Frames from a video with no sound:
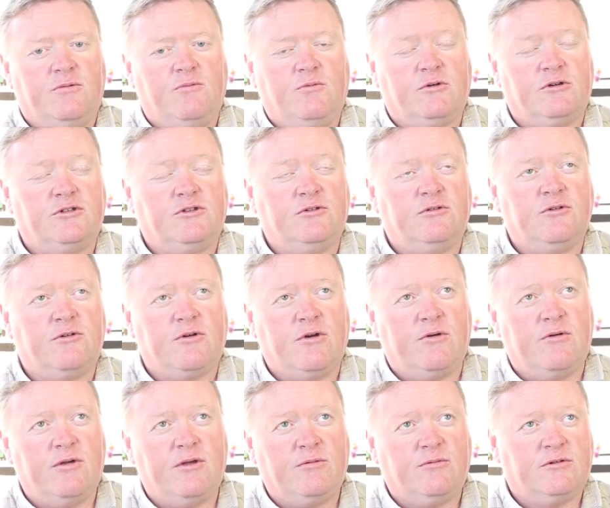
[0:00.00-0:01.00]
We're still
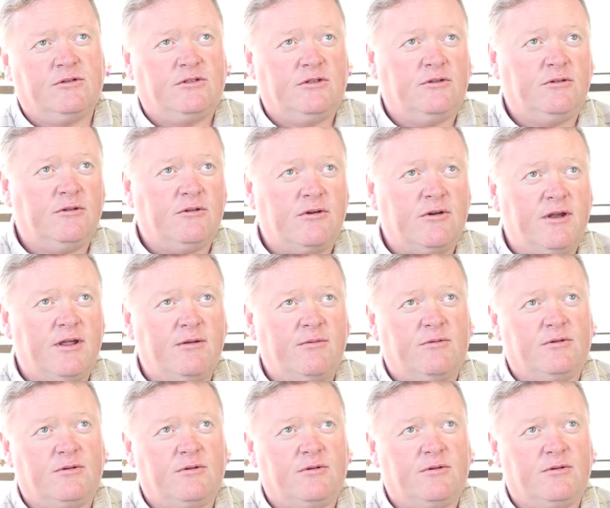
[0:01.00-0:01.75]
growing, we're still learning,